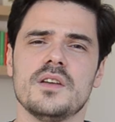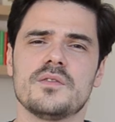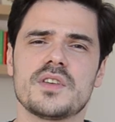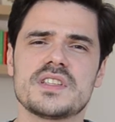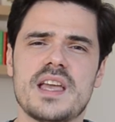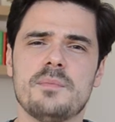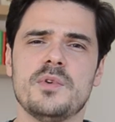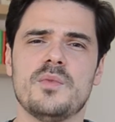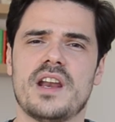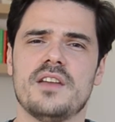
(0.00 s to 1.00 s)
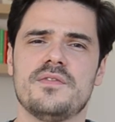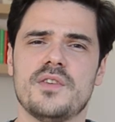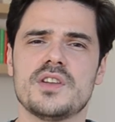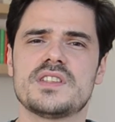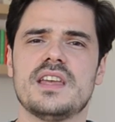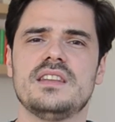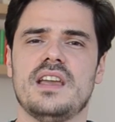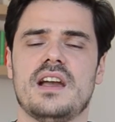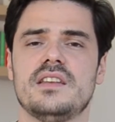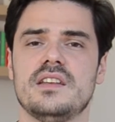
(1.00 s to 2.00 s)
For example, when I first had the
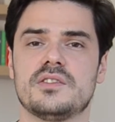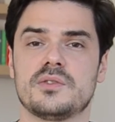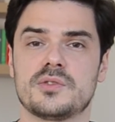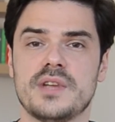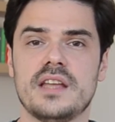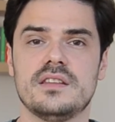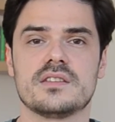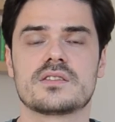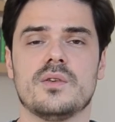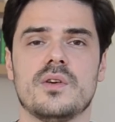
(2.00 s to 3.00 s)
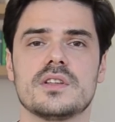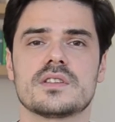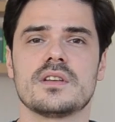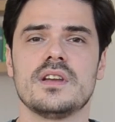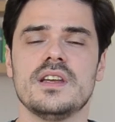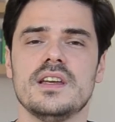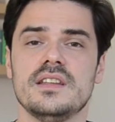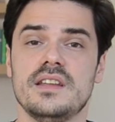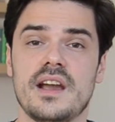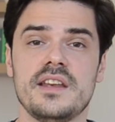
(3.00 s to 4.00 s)
idea to create this course,
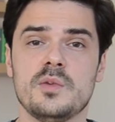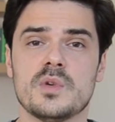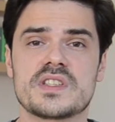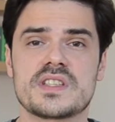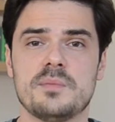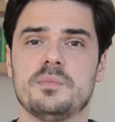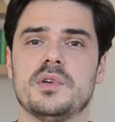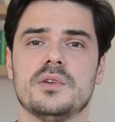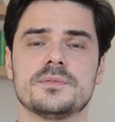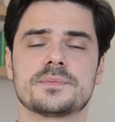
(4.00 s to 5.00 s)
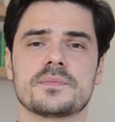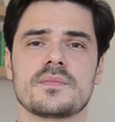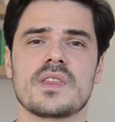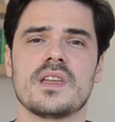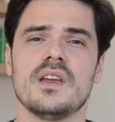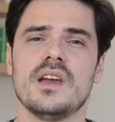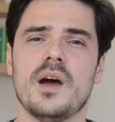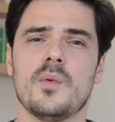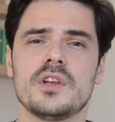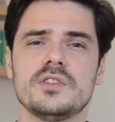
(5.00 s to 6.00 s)
the idea was simple.
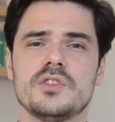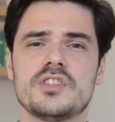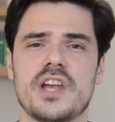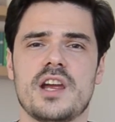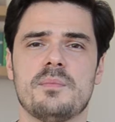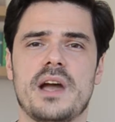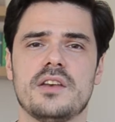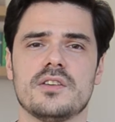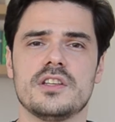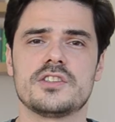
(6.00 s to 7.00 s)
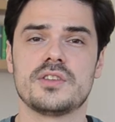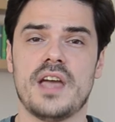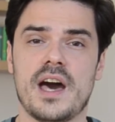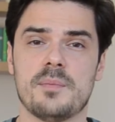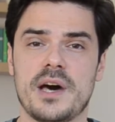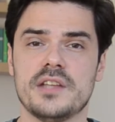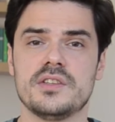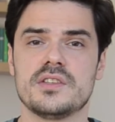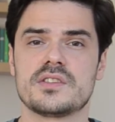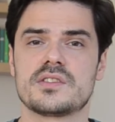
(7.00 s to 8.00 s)
I wanted to share my knowledge to help
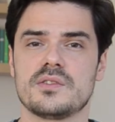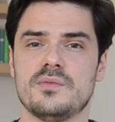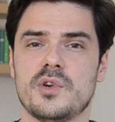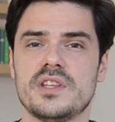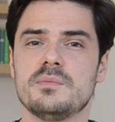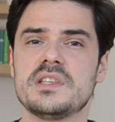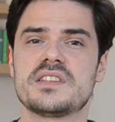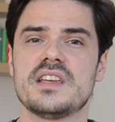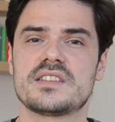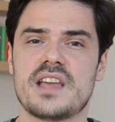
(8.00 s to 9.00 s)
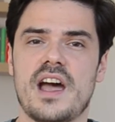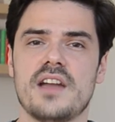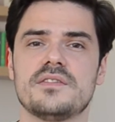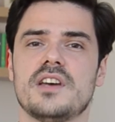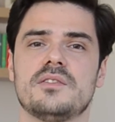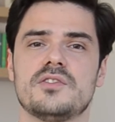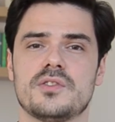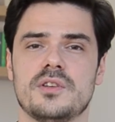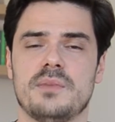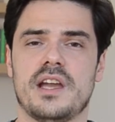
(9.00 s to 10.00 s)
others avoid the mistakes I've done
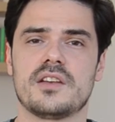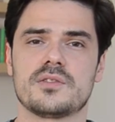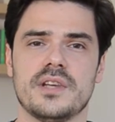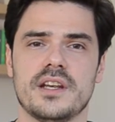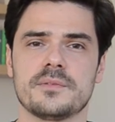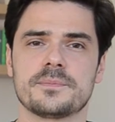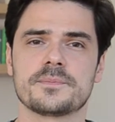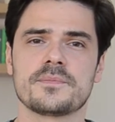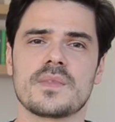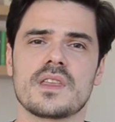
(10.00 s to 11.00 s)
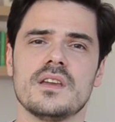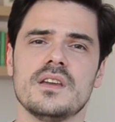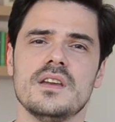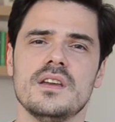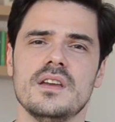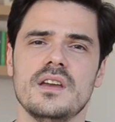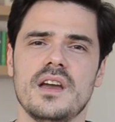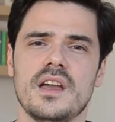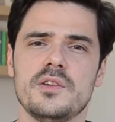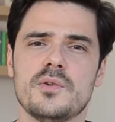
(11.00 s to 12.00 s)
during my career.
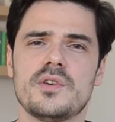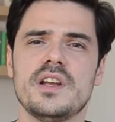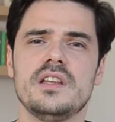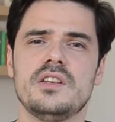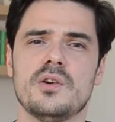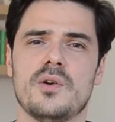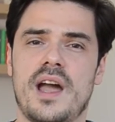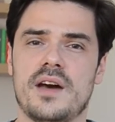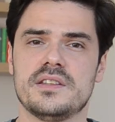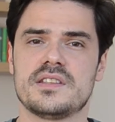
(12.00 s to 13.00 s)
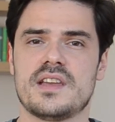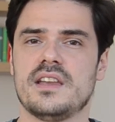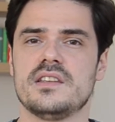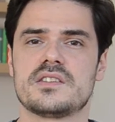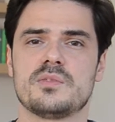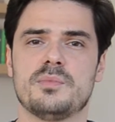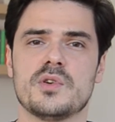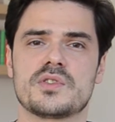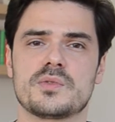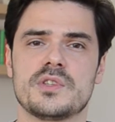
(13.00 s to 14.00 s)
And you already know how this idea is
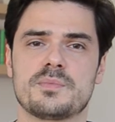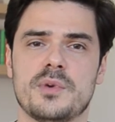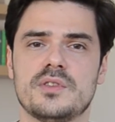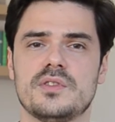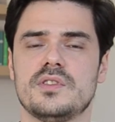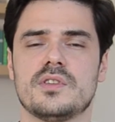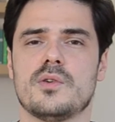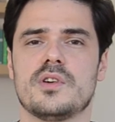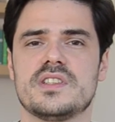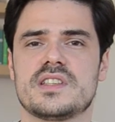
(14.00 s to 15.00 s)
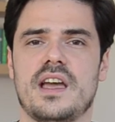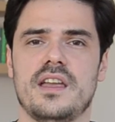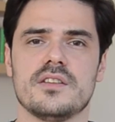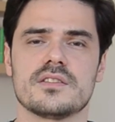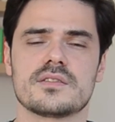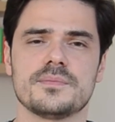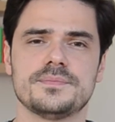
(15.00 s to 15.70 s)
supposed to respond to the core desires.